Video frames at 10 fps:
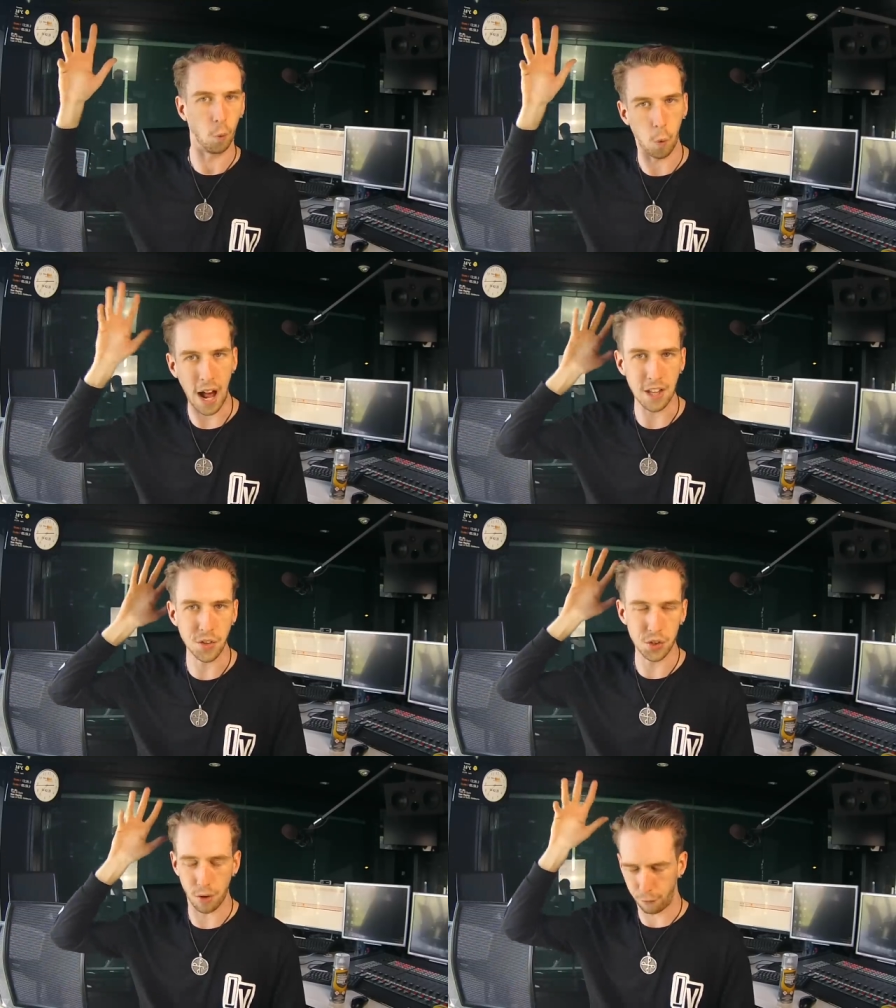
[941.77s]

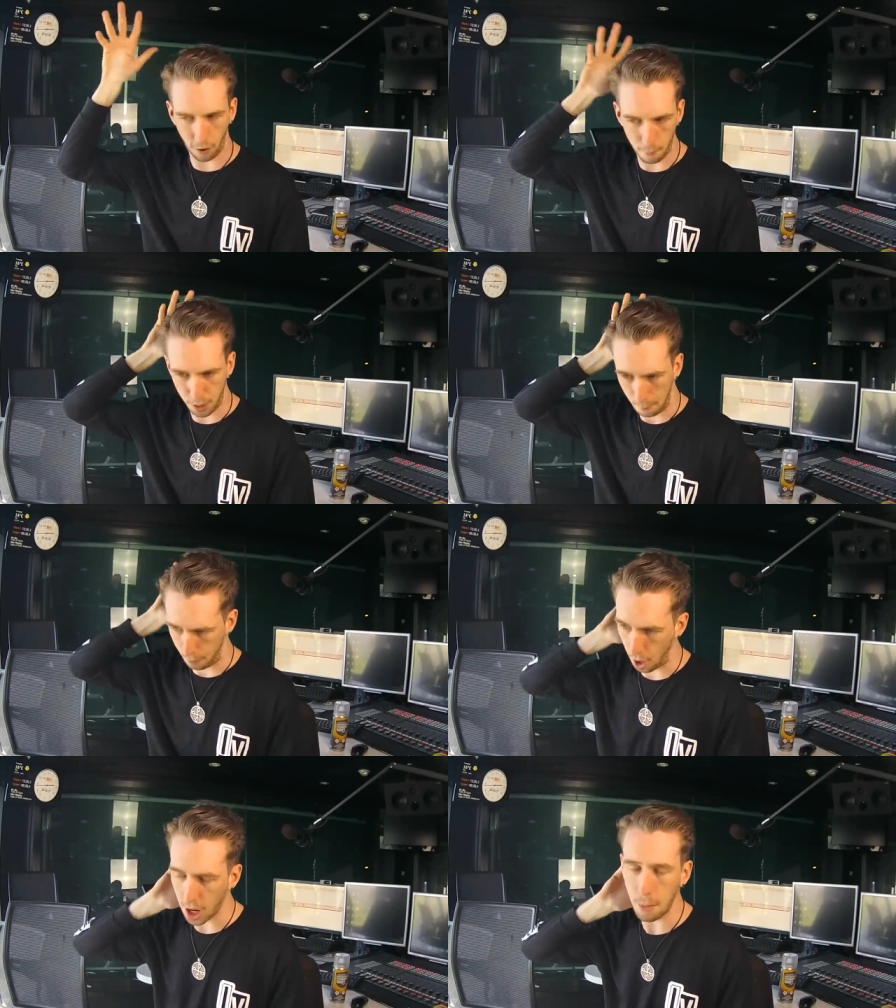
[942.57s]
runs from the
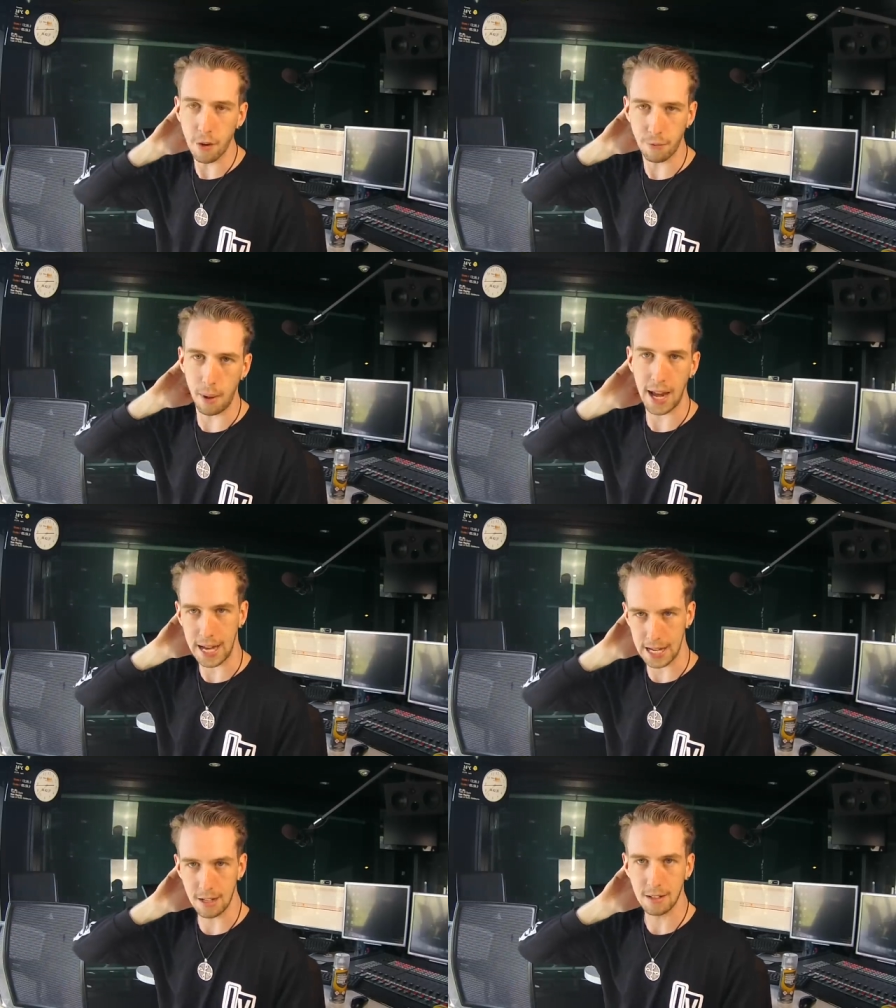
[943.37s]
bottom of my
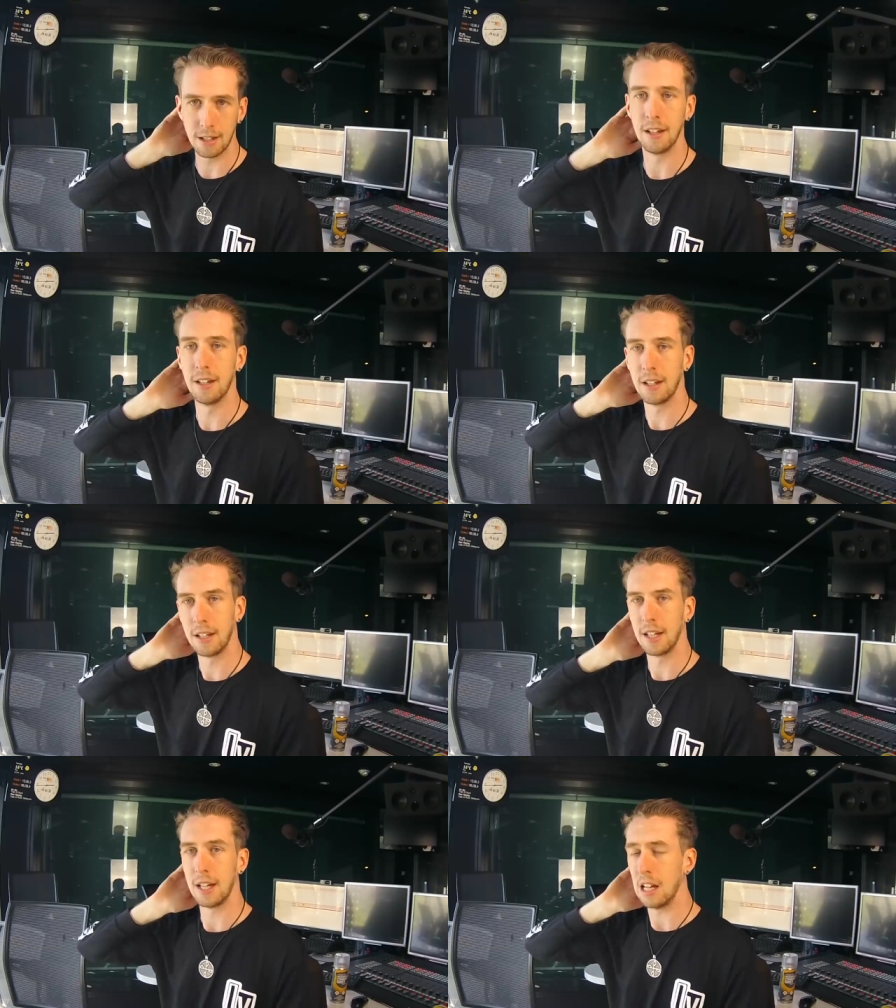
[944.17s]
head
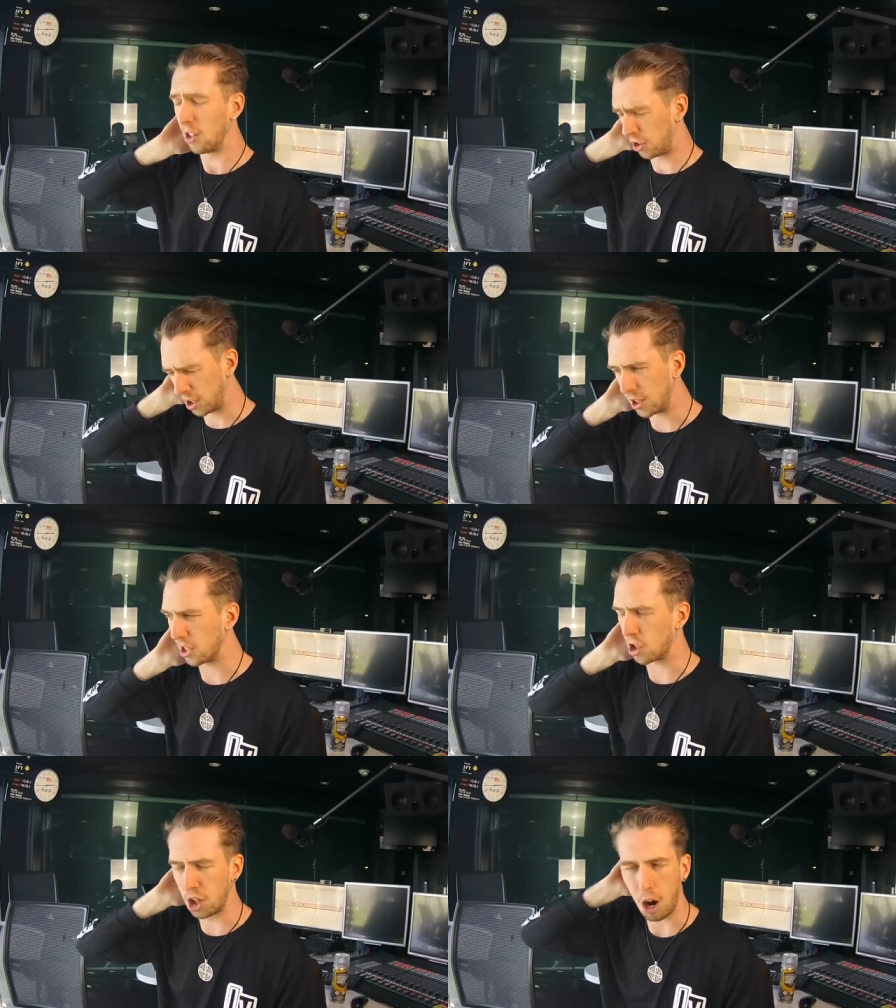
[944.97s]
to
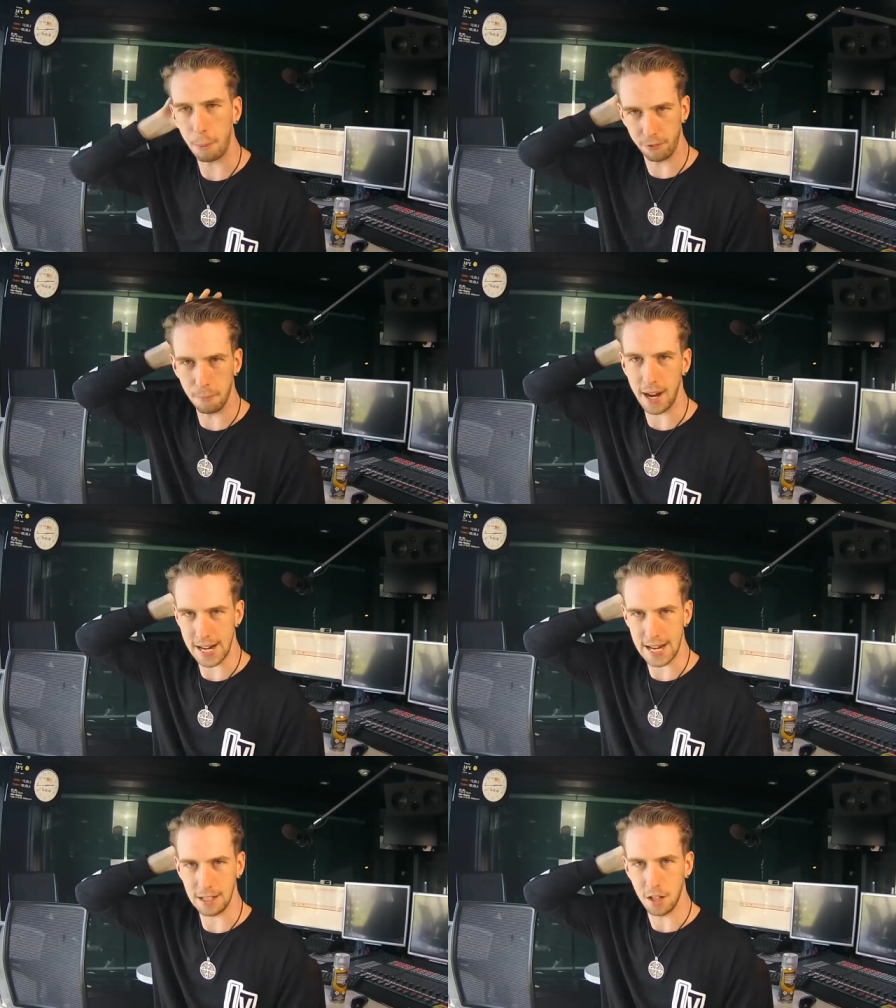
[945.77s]
the top of my
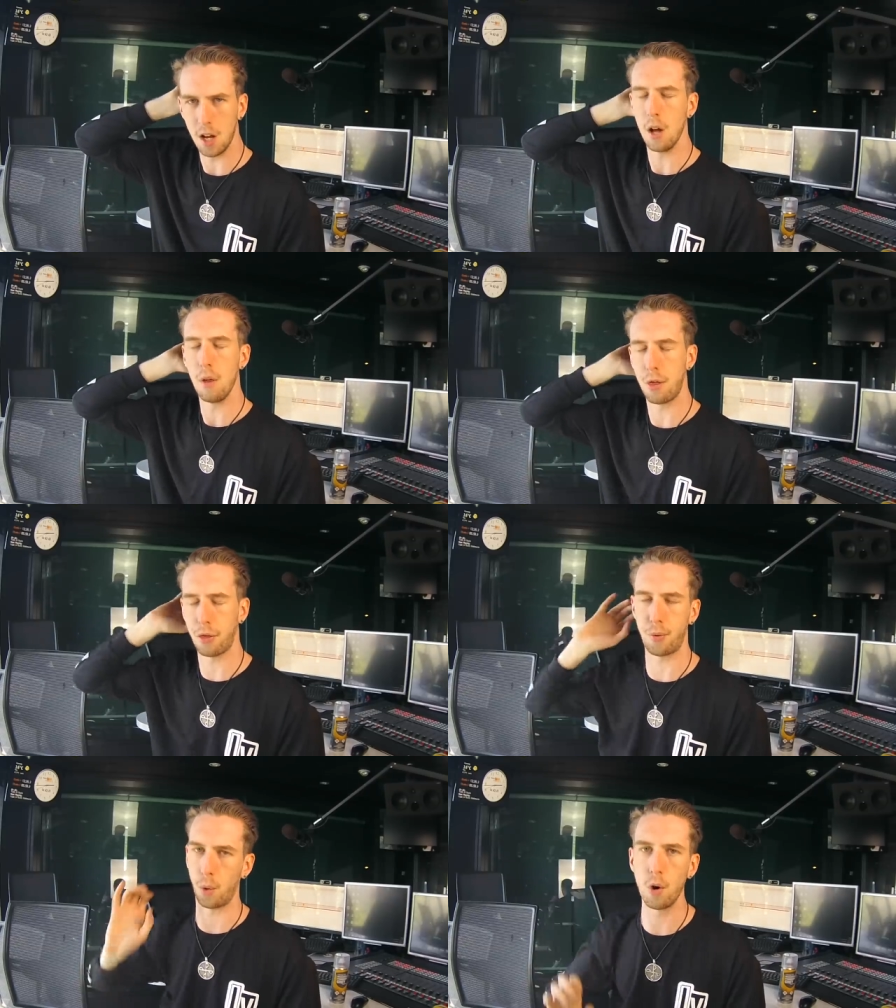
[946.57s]
head
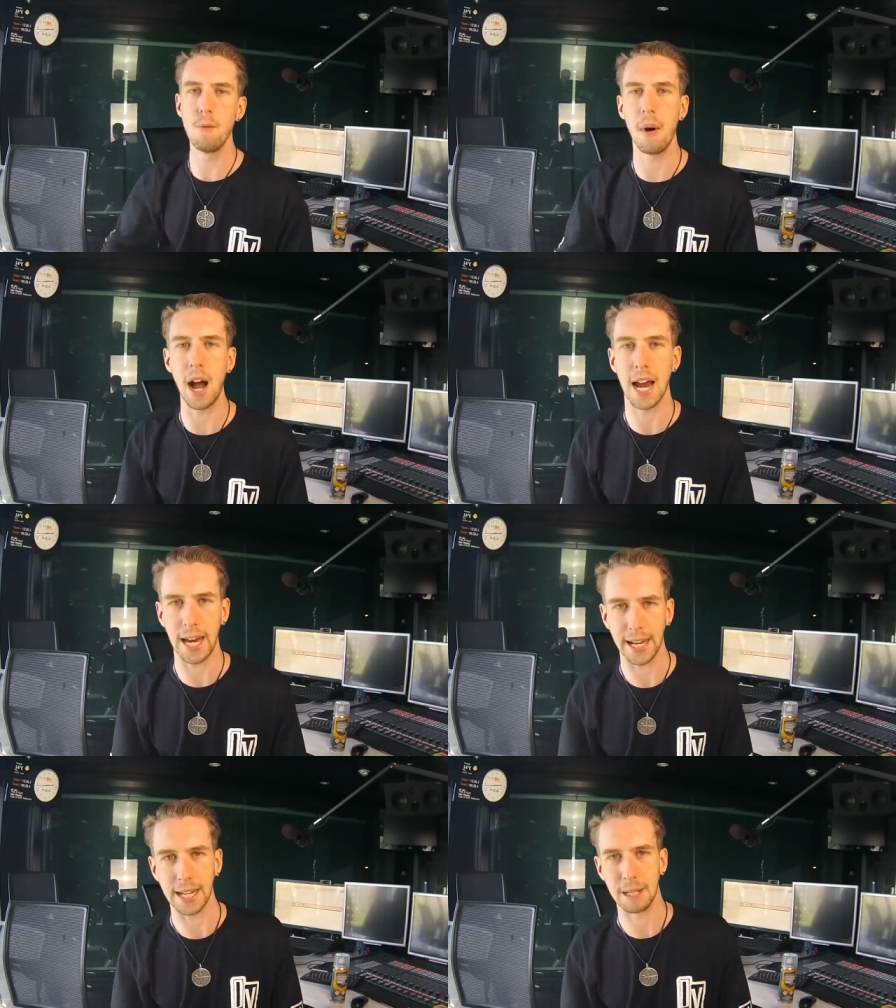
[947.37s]
through my
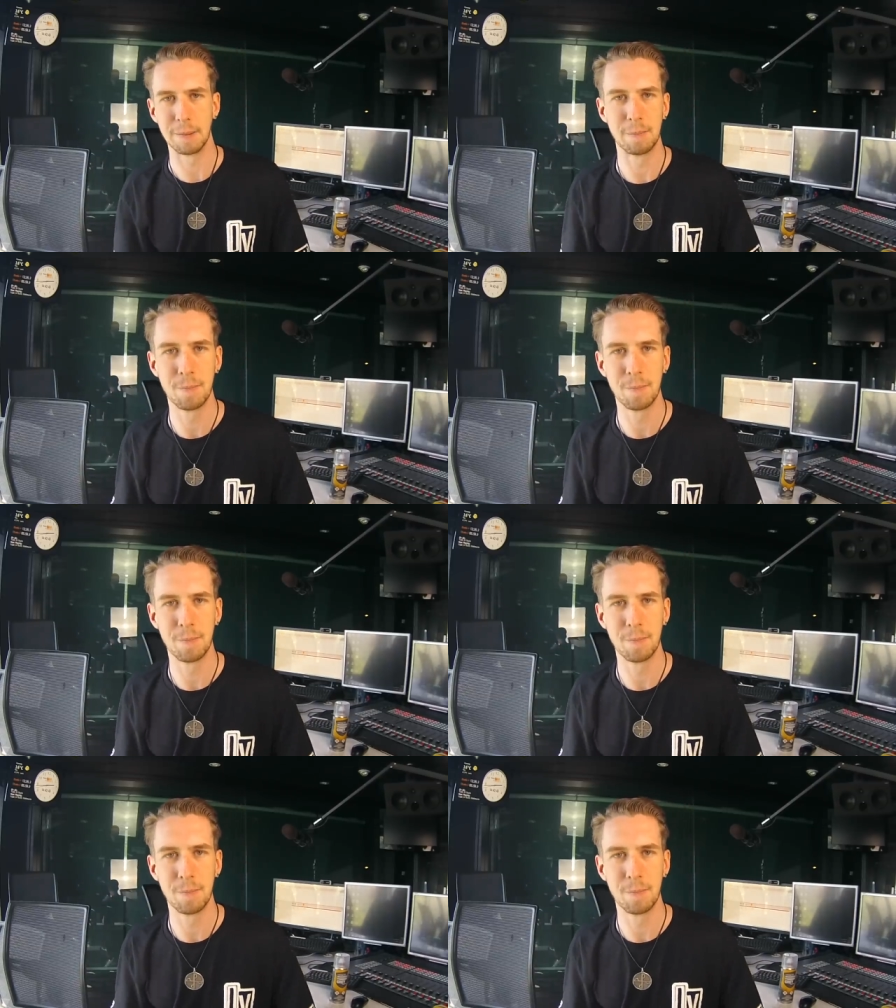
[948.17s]
hair.